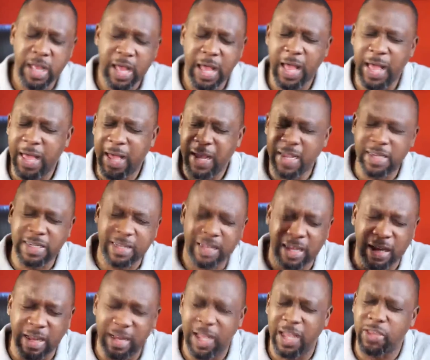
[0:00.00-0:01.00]
I
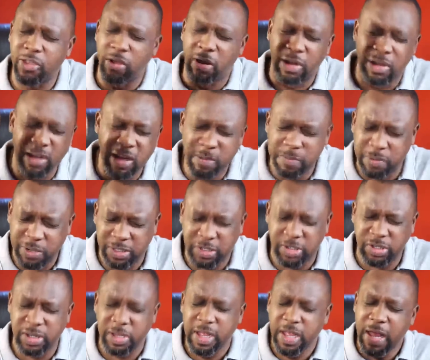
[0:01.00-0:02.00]
declare your
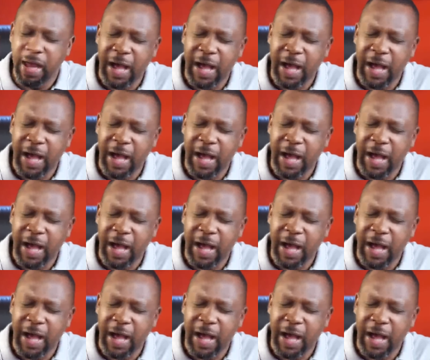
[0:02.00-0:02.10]
liberty.